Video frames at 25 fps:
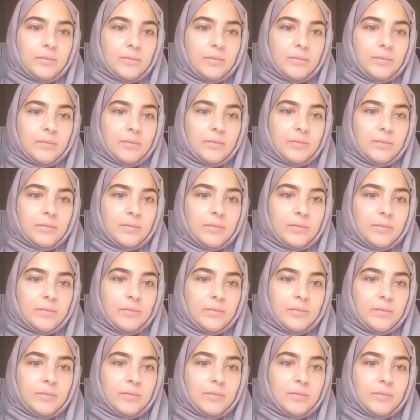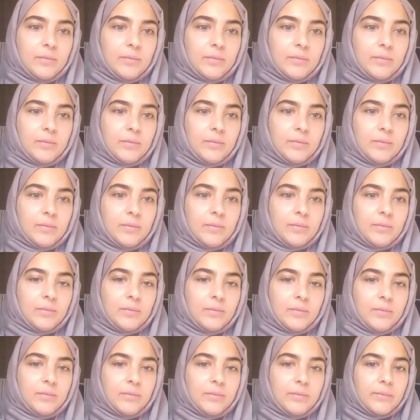
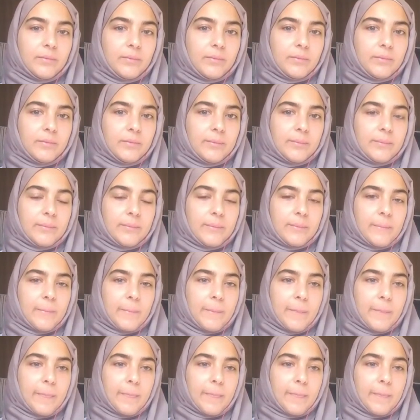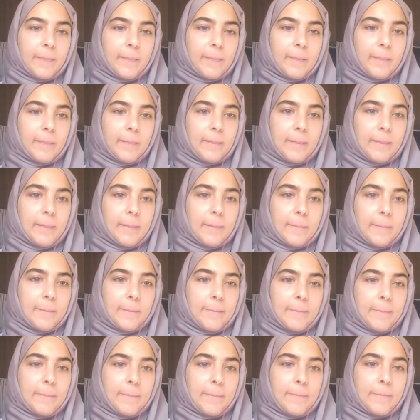
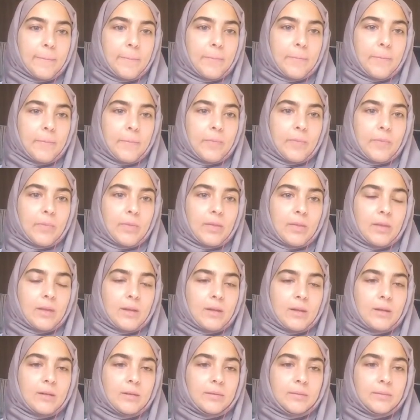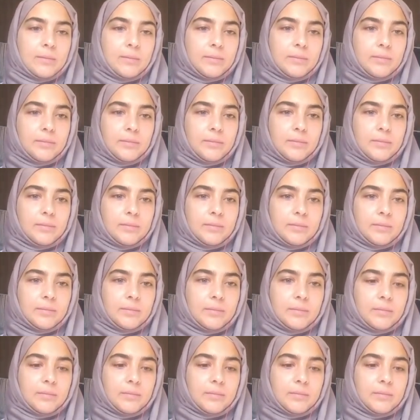No words are spoken by the person on screen.